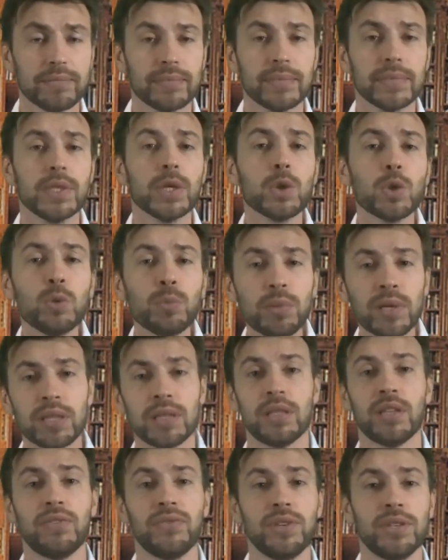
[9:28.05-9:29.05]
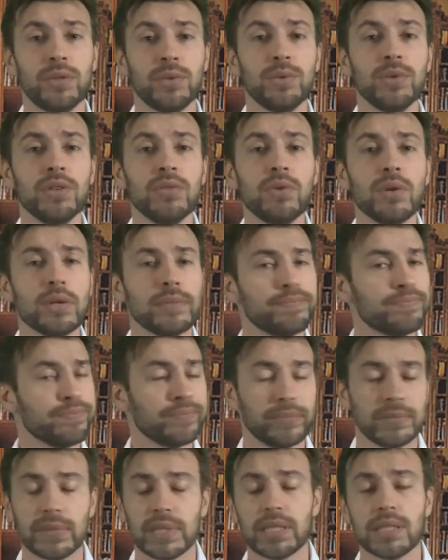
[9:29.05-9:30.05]
and presents, as he
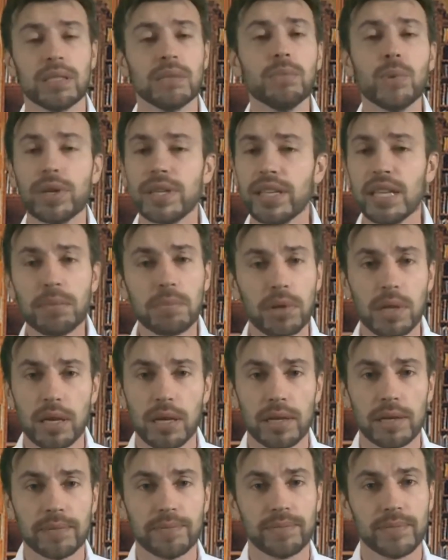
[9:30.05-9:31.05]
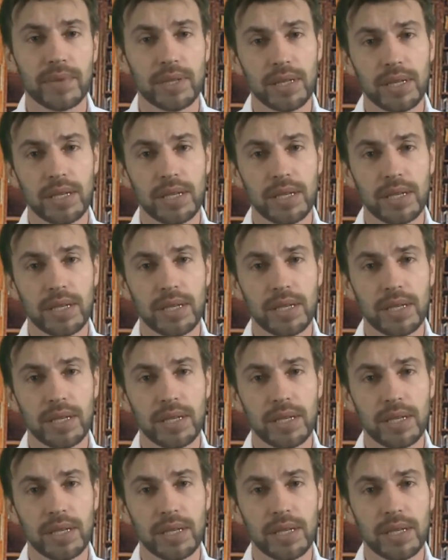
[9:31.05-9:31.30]
didn't have any documents.